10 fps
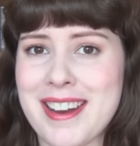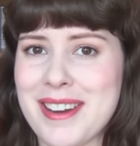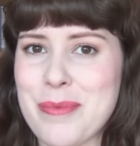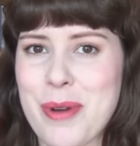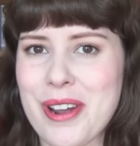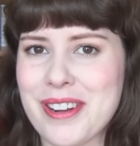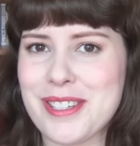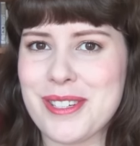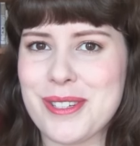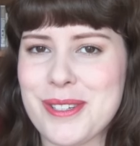but it
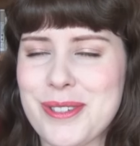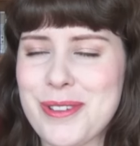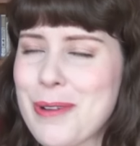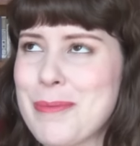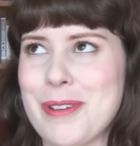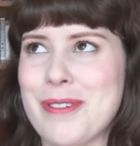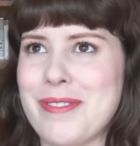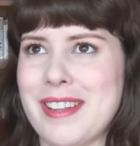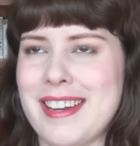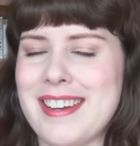works so
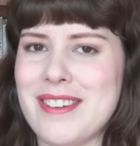beautifully.